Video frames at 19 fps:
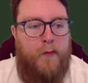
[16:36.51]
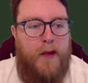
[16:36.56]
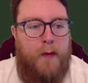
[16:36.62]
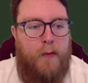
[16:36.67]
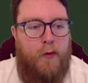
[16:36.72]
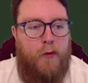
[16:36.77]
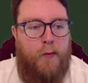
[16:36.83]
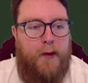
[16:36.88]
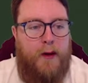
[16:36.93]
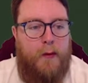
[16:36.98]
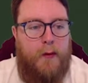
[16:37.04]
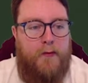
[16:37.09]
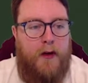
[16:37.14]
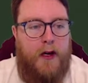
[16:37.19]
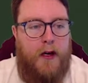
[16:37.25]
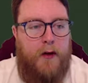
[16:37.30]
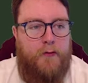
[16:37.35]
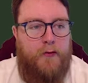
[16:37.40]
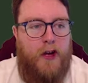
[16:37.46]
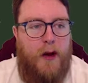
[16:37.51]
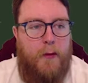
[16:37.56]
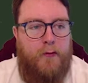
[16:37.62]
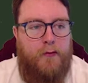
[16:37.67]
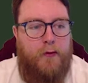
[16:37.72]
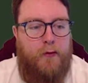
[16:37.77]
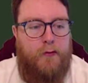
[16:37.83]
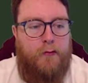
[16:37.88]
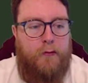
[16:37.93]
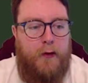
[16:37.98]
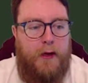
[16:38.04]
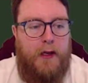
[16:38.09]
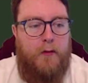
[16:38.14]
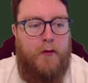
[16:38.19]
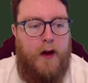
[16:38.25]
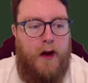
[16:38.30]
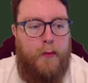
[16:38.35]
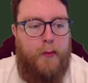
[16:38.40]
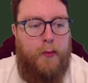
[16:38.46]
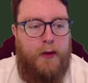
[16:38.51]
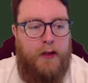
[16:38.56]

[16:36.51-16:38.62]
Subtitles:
Maybe we'll bring him off at half-time. If we're 3-0 up,